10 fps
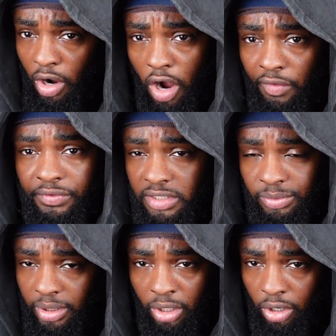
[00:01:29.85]
Off this
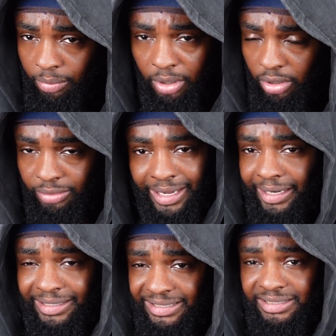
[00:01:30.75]
one alone, bro. I
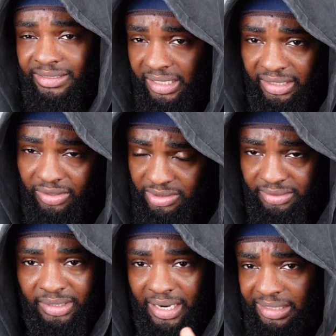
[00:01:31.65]
didn't need to see nothing else.
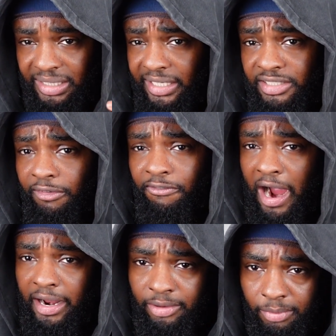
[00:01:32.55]
I was like, these are
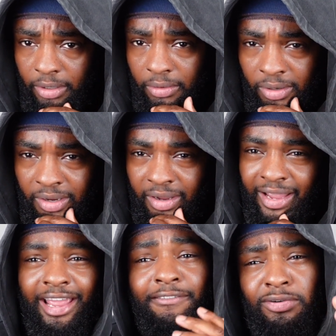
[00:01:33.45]
fire, bro.
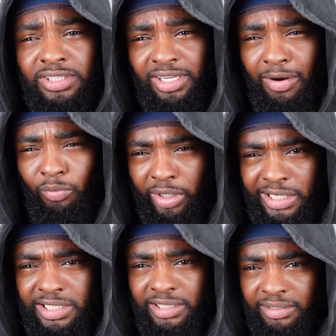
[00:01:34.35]
And for some
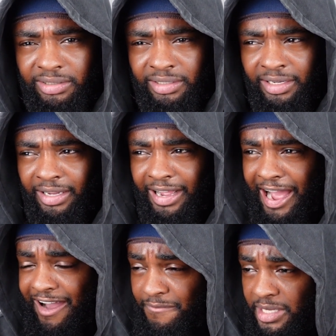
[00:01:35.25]
reason,
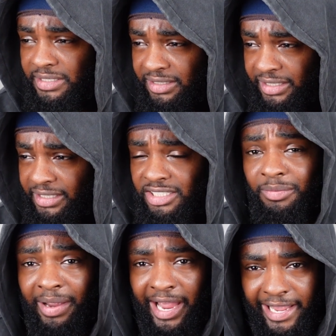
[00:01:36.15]
I've been seeing
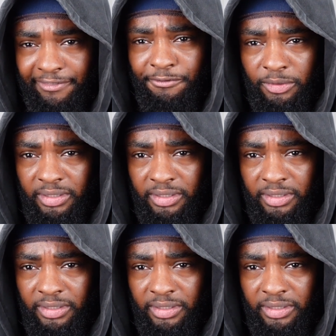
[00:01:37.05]
some hate for